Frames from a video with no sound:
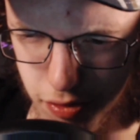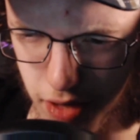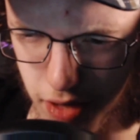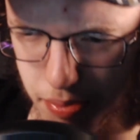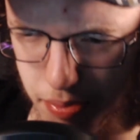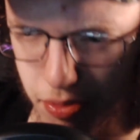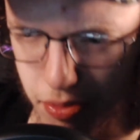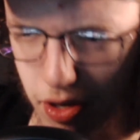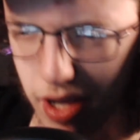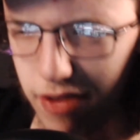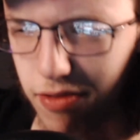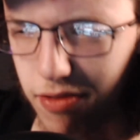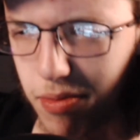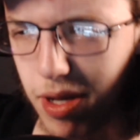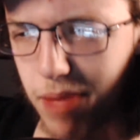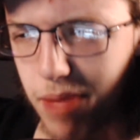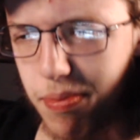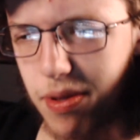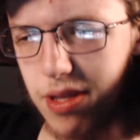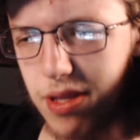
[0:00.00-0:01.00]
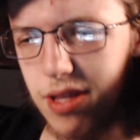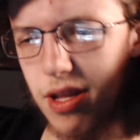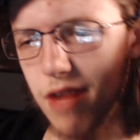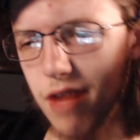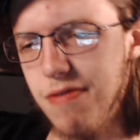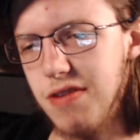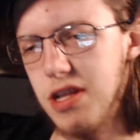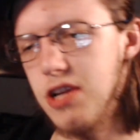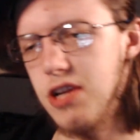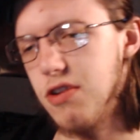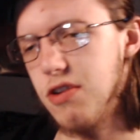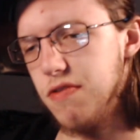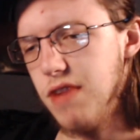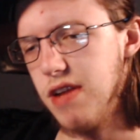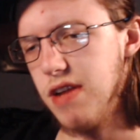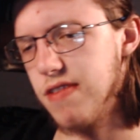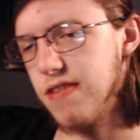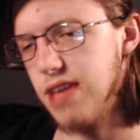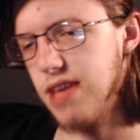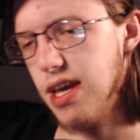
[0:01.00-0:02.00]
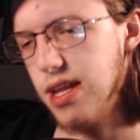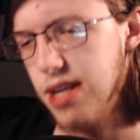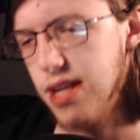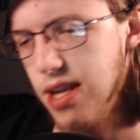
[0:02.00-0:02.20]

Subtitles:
price, in my opinion. Not financial advice again.